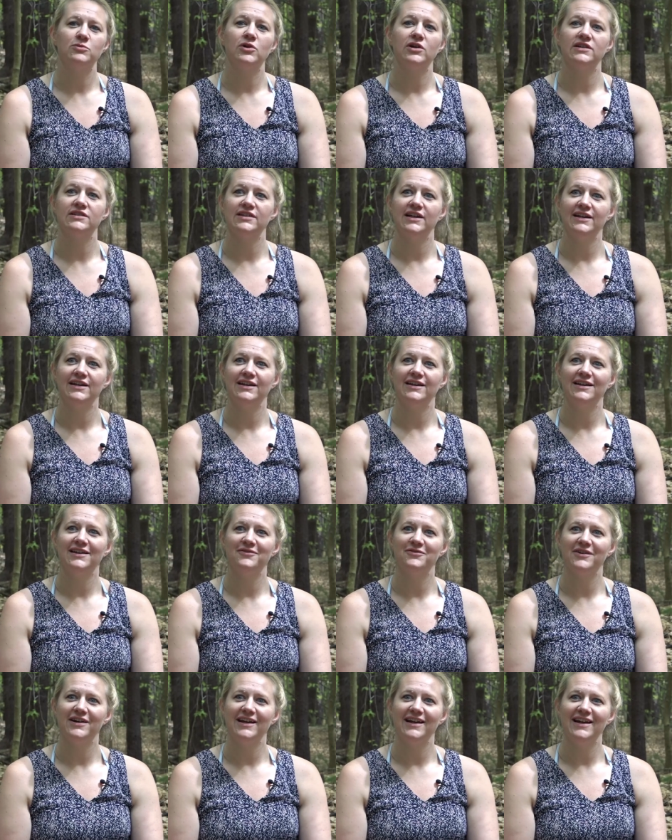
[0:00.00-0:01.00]
more excited
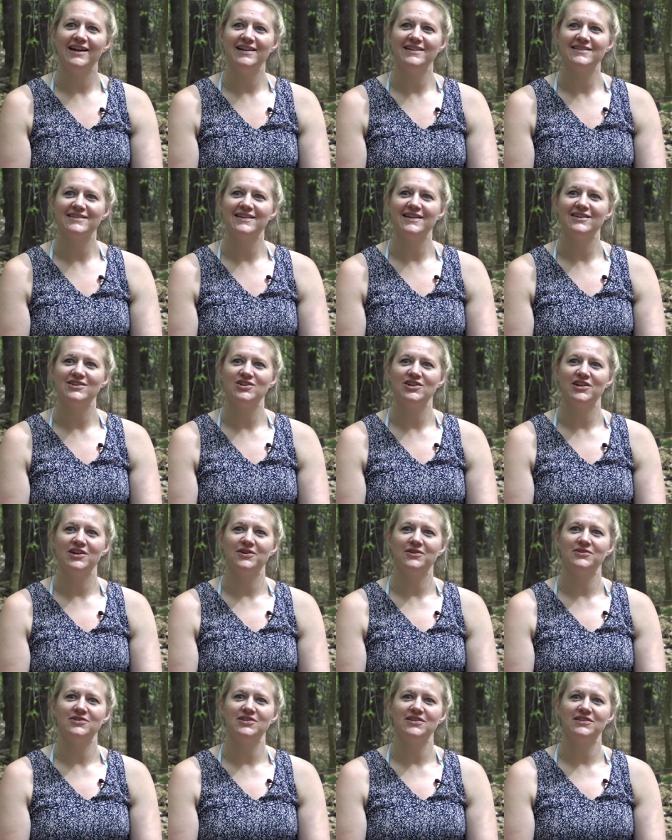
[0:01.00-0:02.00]
on Fridays because she
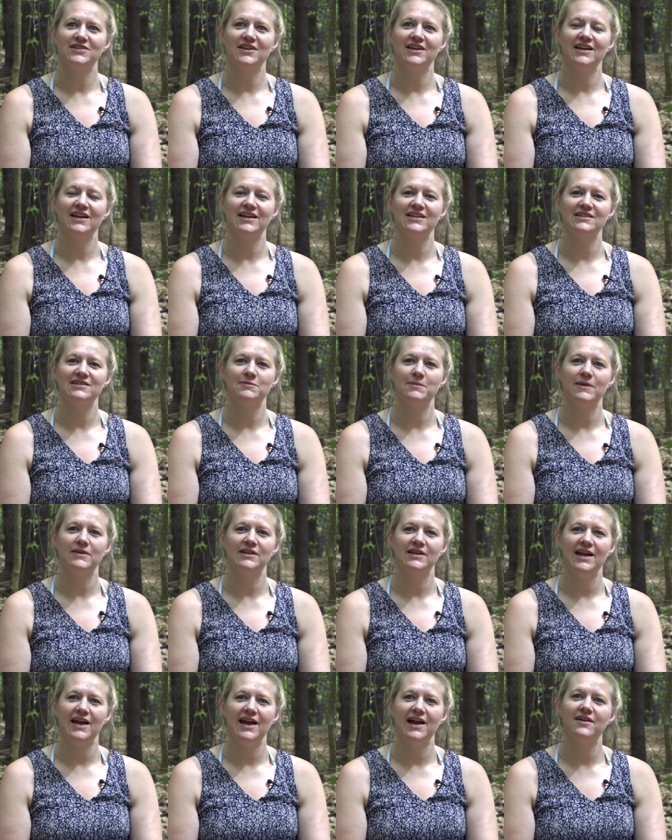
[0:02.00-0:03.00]
knows she's going to get to spend
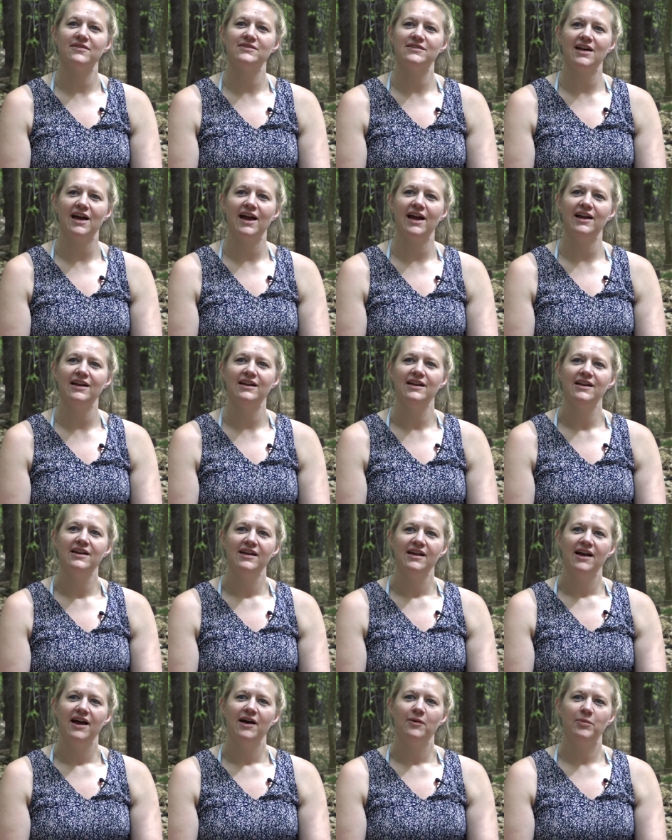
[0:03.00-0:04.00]
the day outside.
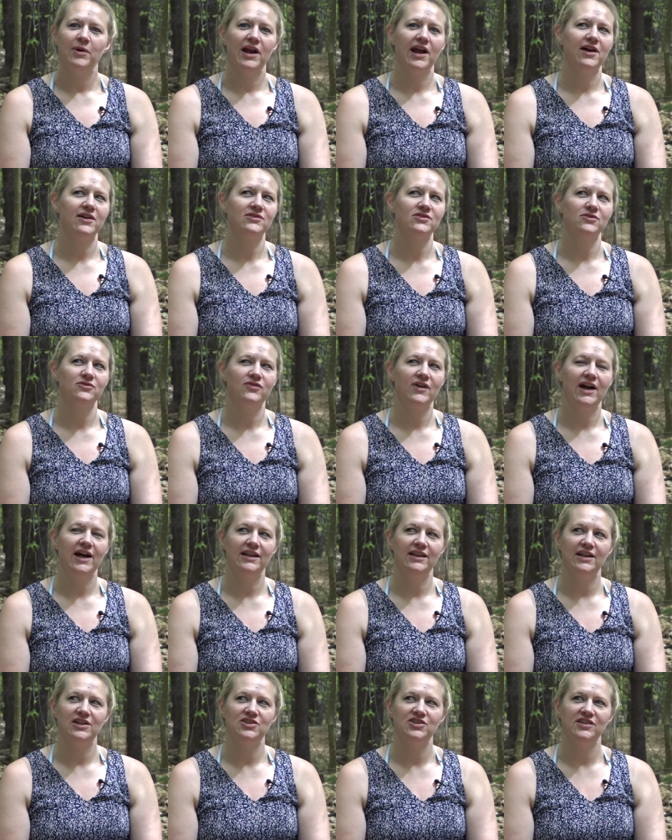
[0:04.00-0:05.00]
But I also
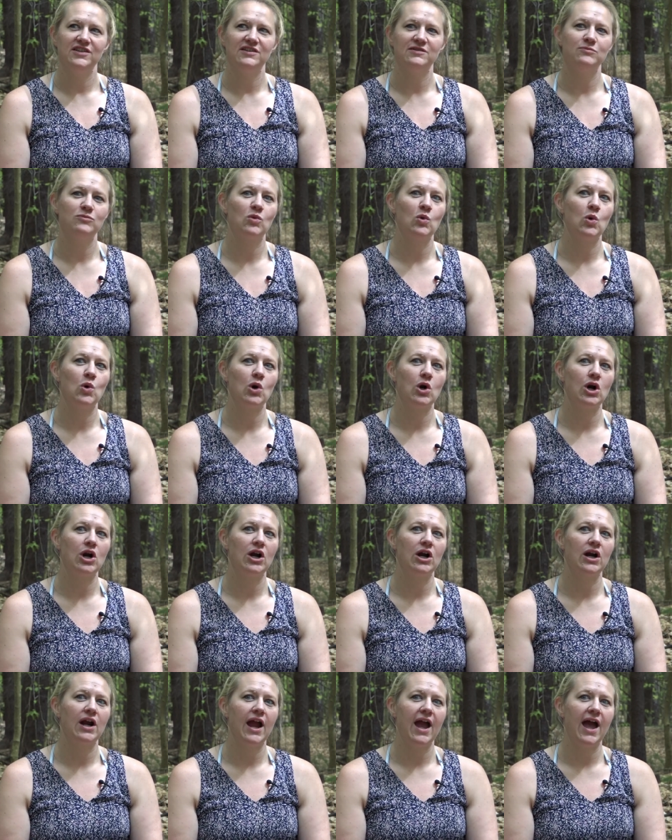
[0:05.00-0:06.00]
find that she's
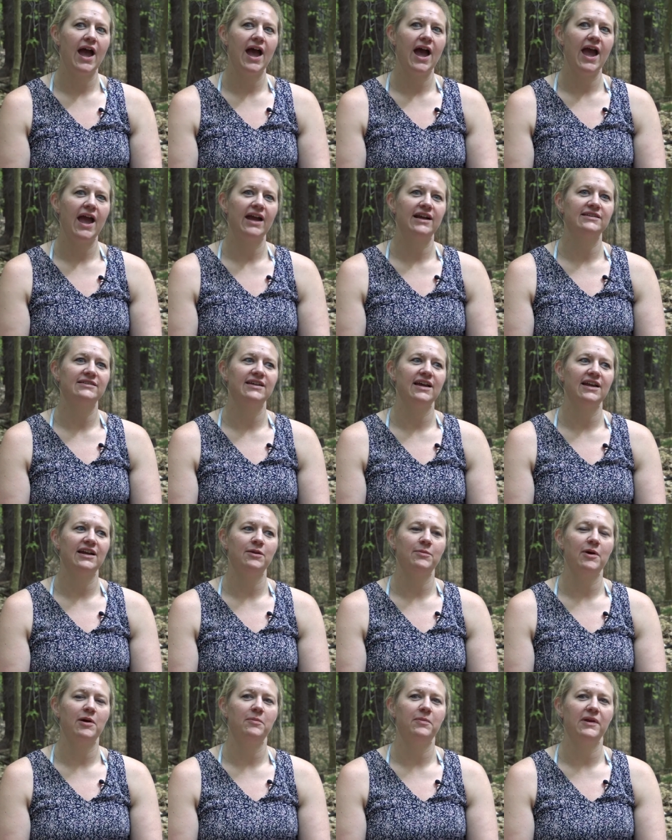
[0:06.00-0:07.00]
more excited
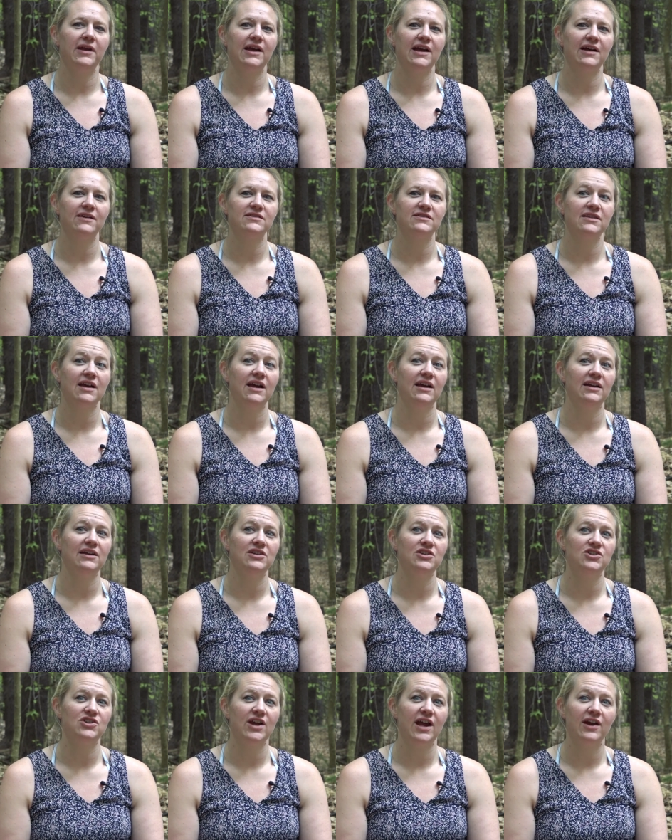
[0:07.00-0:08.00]
about being outside
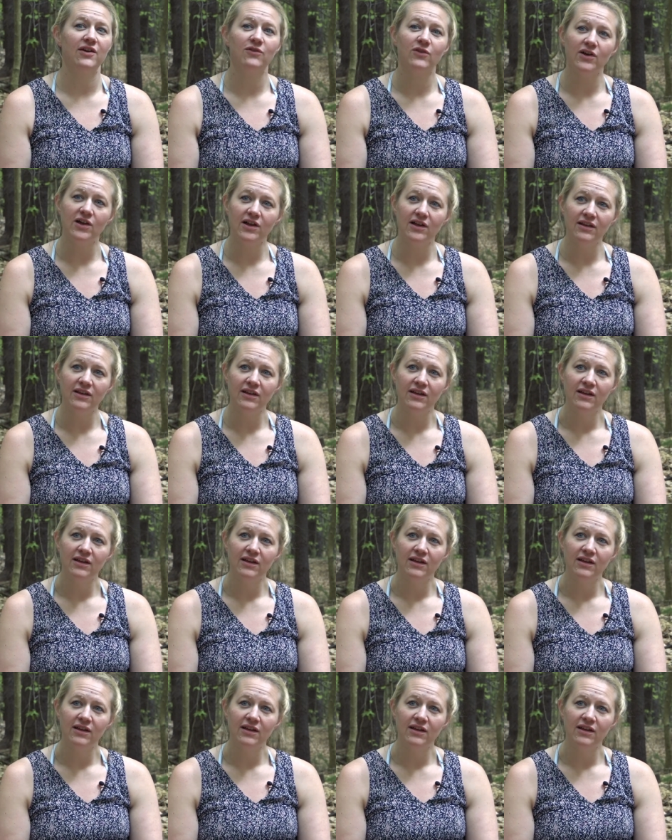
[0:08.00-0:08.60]
in general.